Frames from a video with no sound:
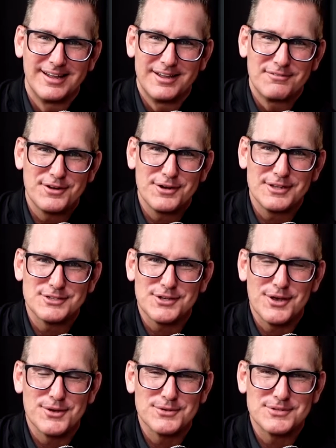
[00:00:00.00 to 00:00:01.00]
fearless
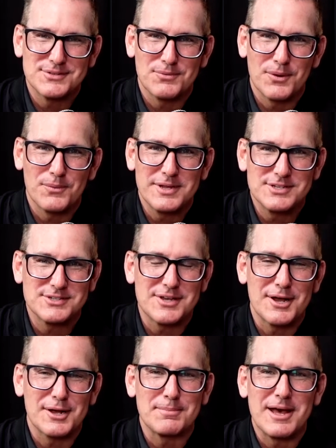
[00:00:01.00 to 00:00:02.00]
host, where we just
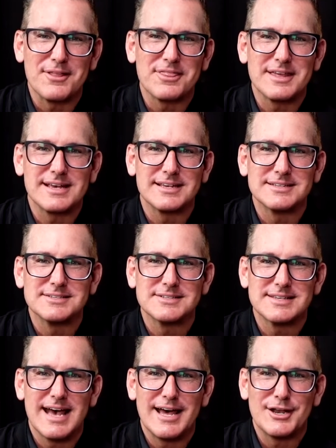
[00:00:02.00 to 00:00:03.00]
talk about things
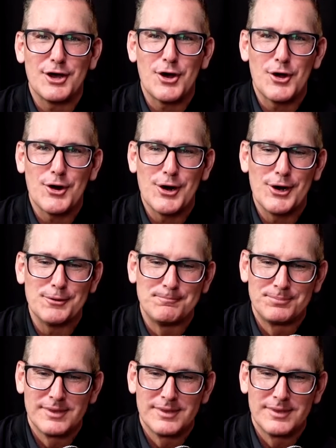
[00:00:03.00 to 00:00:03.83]
that are